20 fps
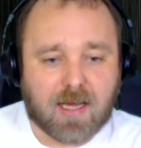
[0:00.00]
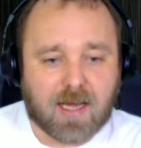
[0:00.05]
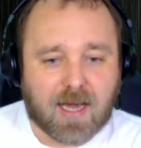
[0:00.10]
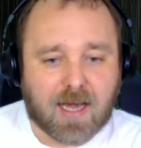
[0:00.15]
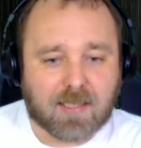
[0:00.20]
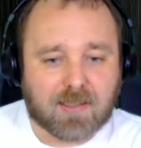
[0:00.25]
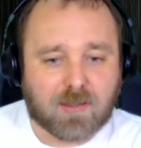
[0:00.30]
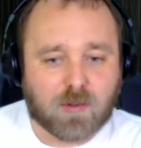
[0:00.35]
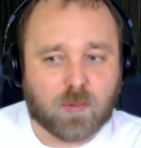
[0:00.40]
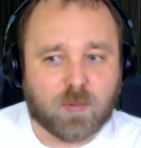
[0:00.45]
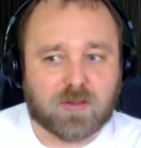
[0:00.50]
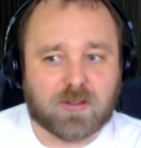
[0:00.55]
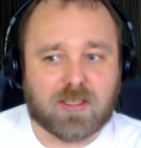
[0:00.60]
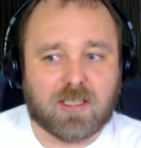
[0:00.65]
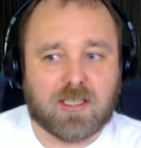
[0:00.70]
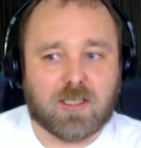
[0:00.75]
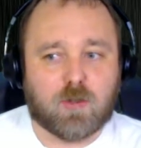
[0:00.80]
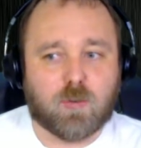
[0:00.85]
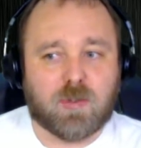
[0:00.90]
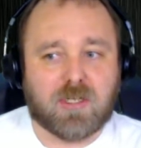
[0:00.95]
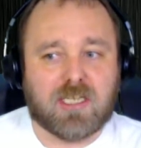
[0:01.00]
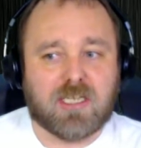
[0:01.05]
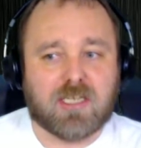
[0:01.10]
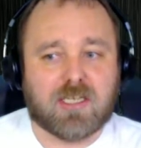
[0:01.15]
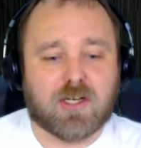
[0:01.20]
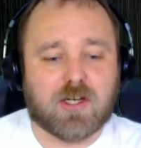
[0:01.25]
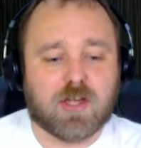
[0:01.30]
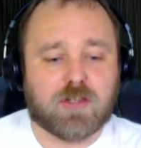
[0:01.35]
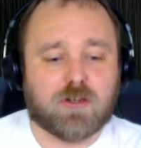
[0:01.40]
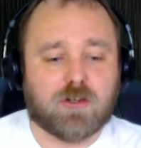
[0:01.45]
I don't think we need
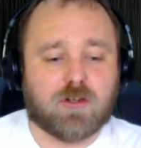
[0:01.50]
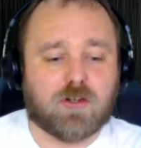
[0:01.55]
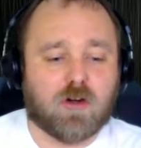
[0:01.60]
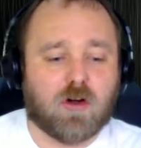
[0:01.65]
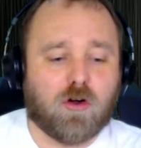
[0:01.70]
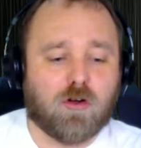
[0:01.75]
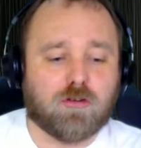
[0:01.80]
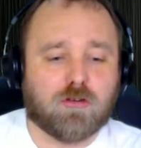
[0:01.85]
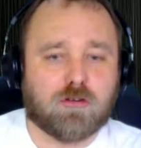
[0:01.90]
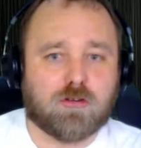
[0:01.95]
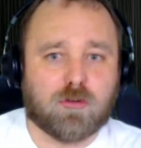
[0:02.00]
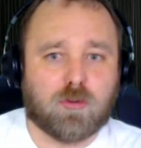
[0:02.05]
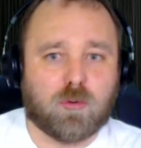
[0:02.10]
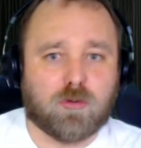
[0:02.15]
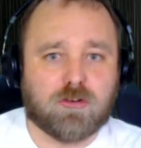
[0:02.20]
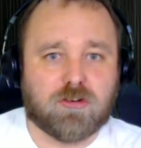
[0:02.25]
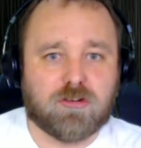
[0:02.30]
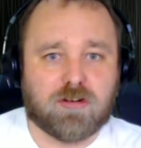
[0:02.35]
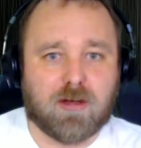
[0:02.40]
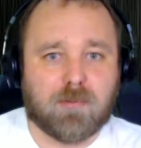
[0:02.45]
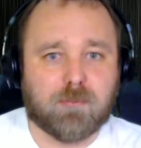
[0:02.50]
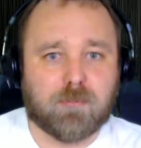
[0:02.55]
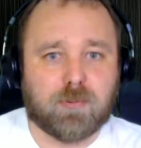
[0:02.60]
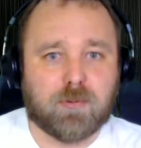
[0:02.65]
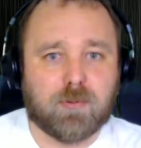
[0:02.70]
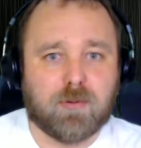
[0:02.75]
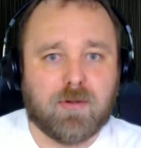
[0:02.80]
another console jump